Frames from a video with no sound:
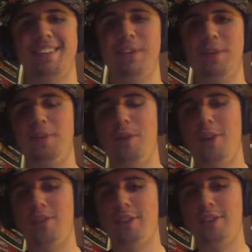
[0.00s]
So
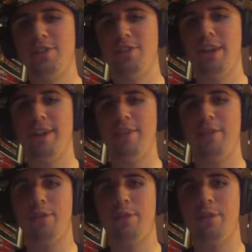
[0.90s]
Washington trades
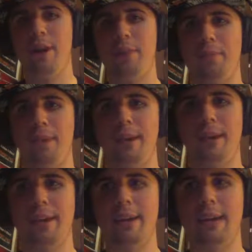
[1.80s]
a third round
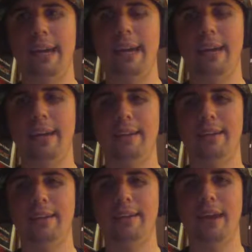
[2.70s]
pick and
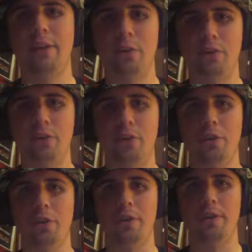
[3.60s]
Kendall
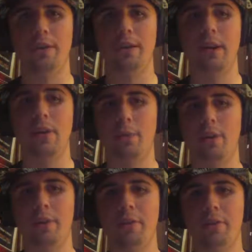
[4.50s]
Fuller, the younger
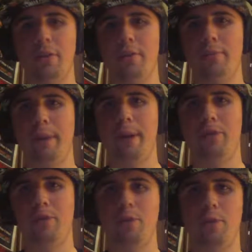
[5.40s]
brother of
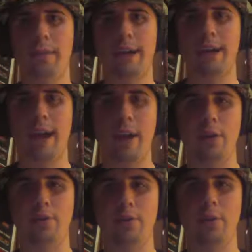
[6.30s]
Bears cornerback
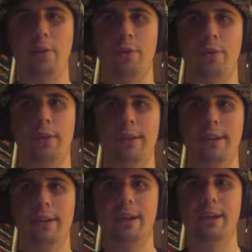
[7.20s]
Kyle Fuller,
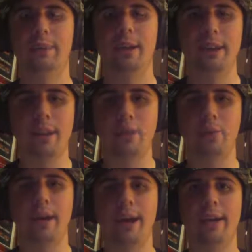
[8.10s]
playing
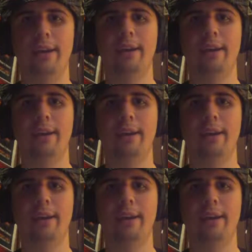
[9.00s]
nickelback